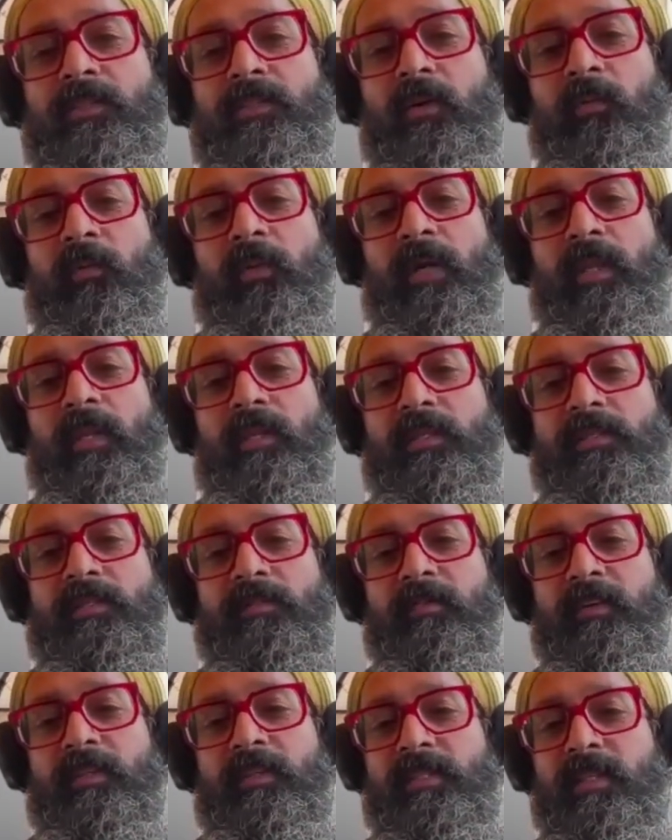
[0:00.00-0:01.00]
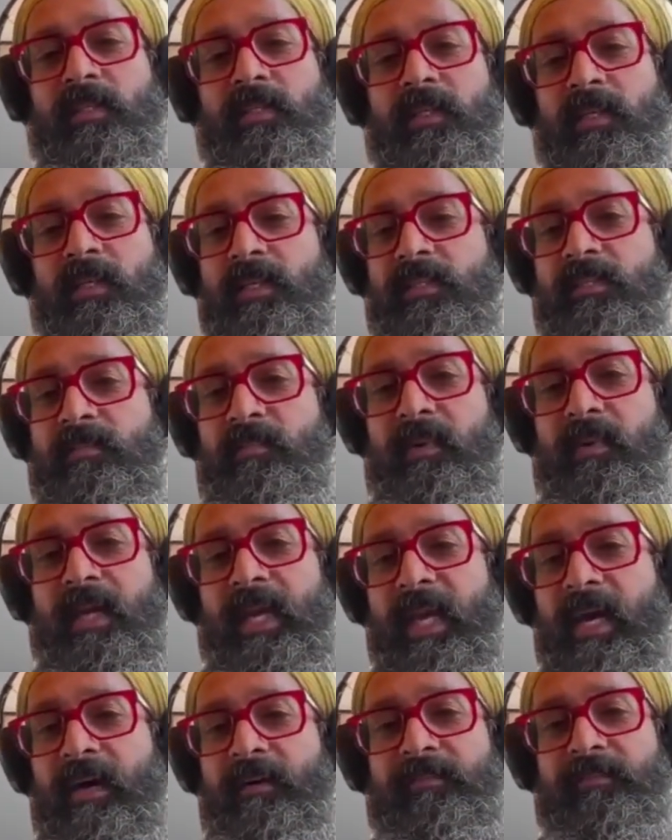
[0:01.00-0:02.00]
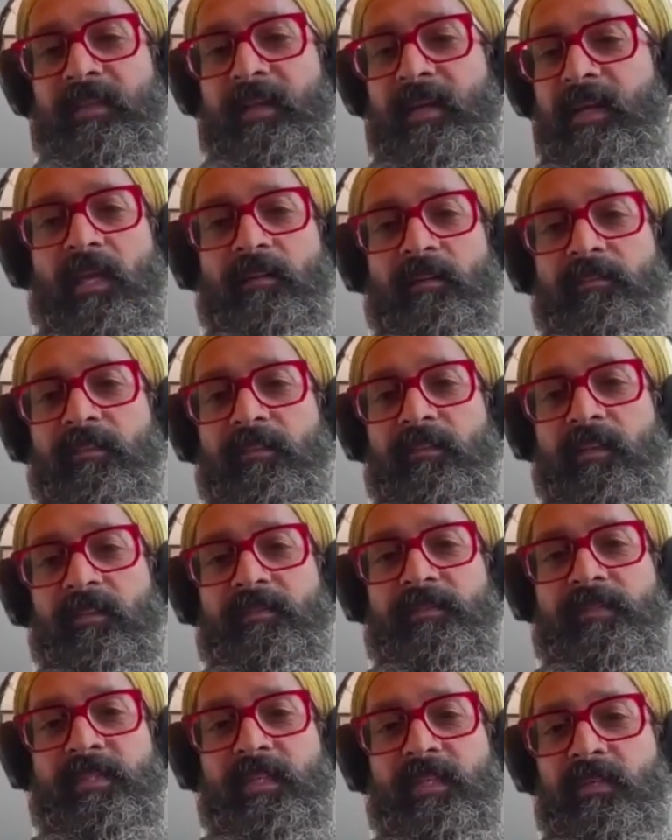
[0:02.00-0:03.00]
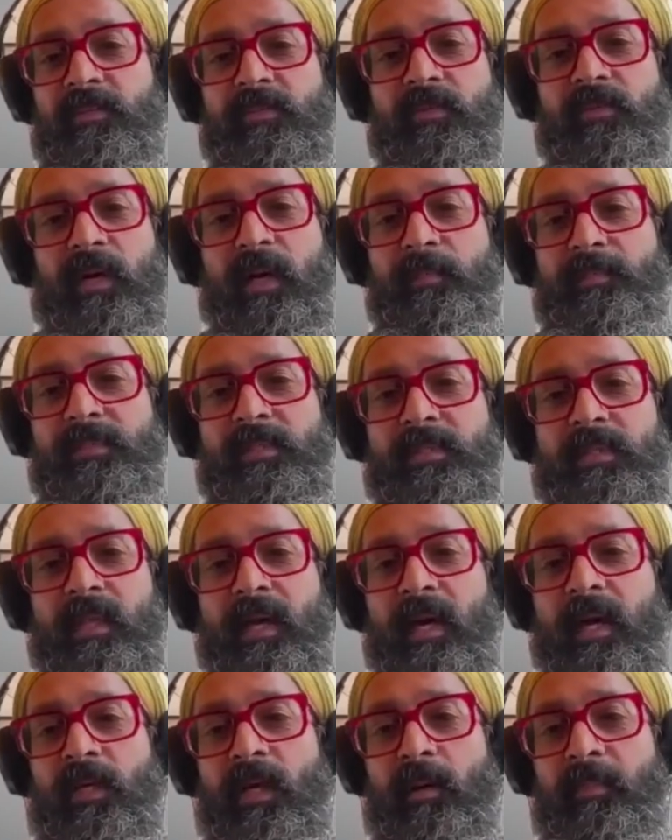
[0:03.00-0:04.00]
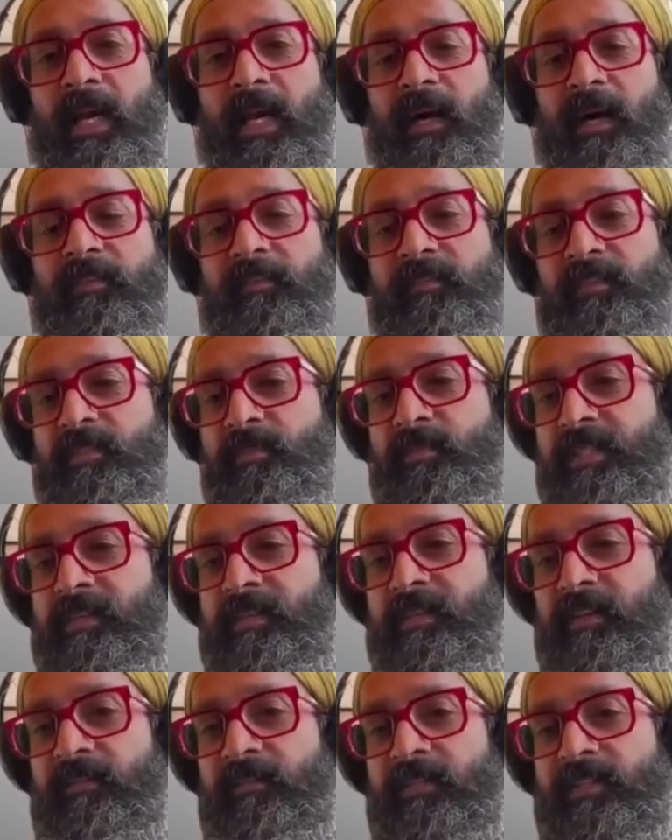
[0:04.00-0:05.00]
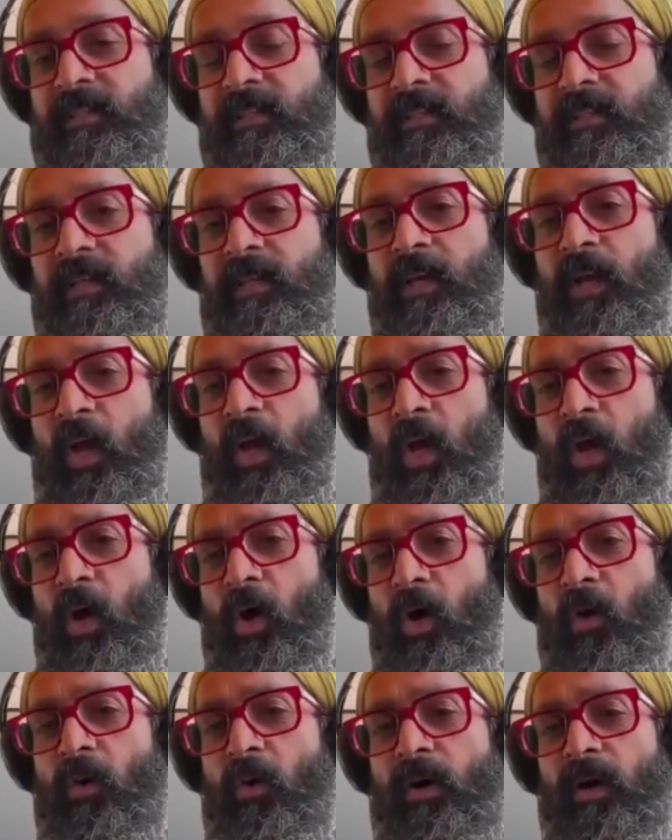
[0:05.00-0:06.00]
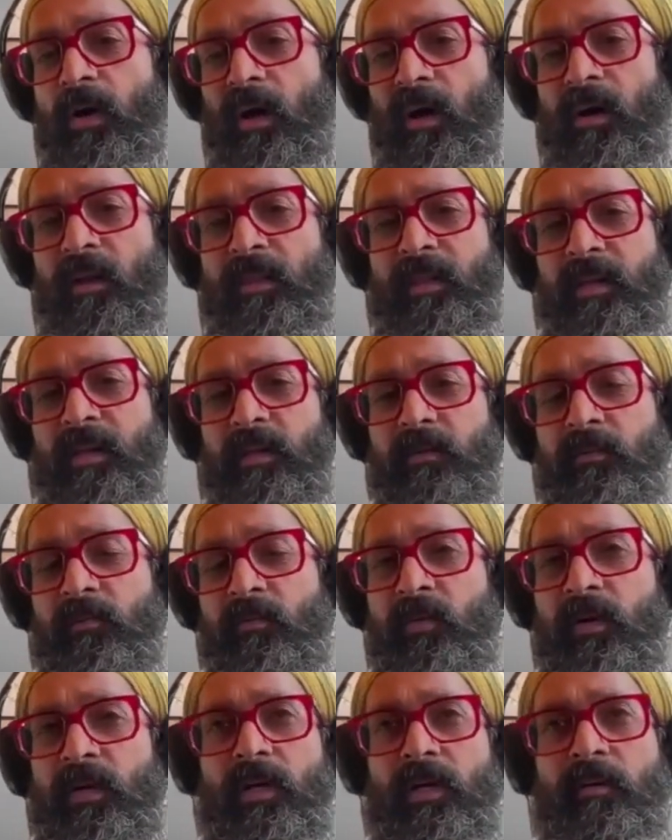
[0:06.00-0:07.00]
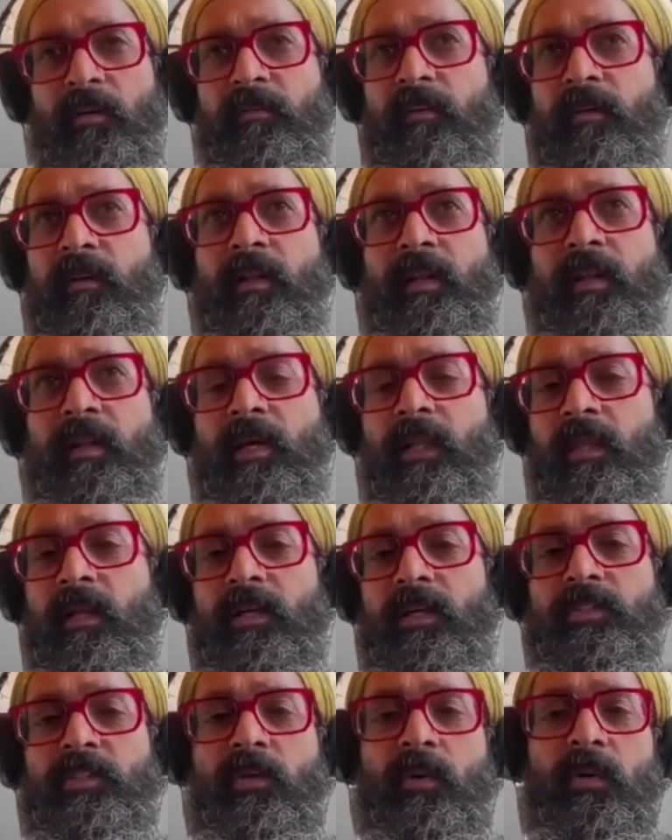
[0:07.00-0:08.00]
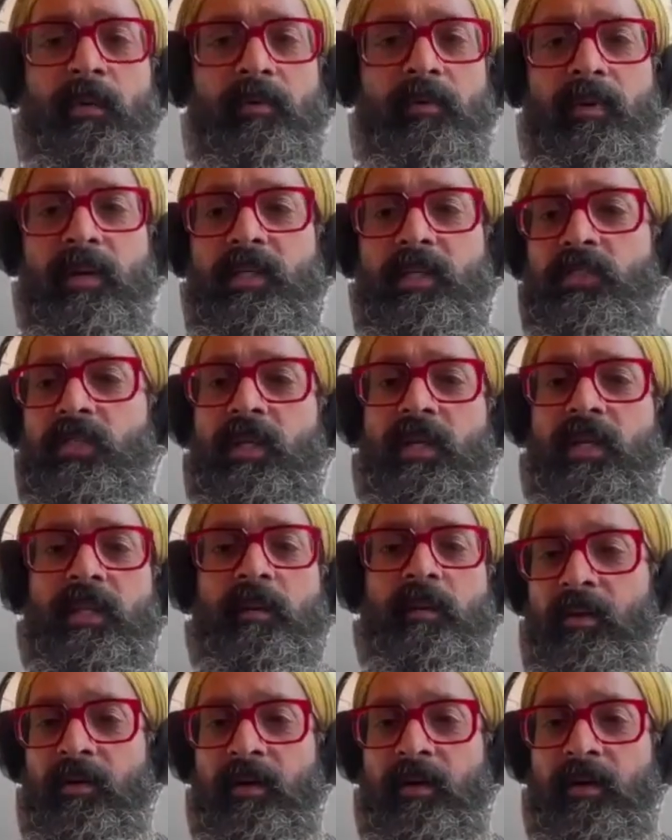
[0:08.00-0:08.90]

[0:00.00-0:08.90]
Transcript: So one of these facilities might have a handful of sales reps working on behalf of a specific facility, or are they working for like a larger corporation?